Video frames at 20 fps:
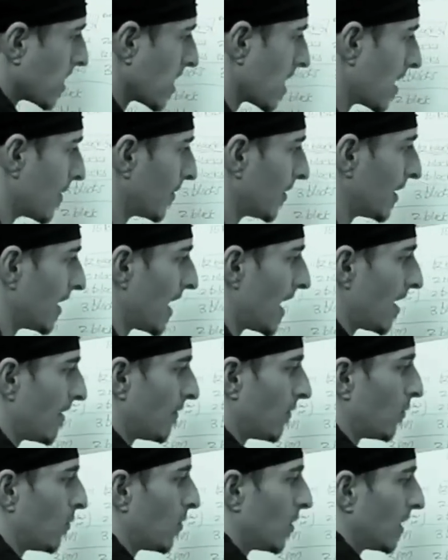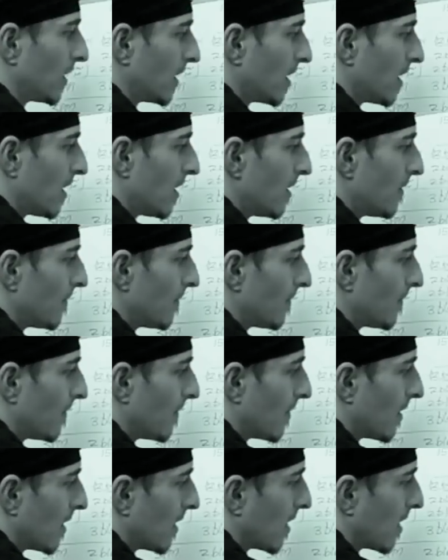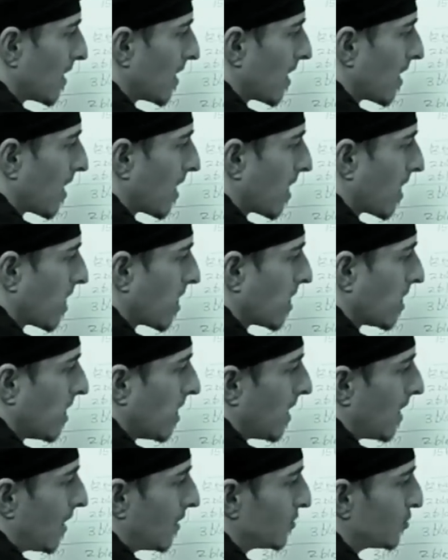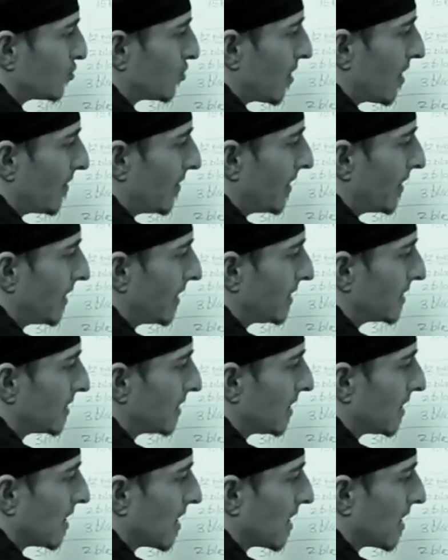I'm gonna have 1 cup of strawberries.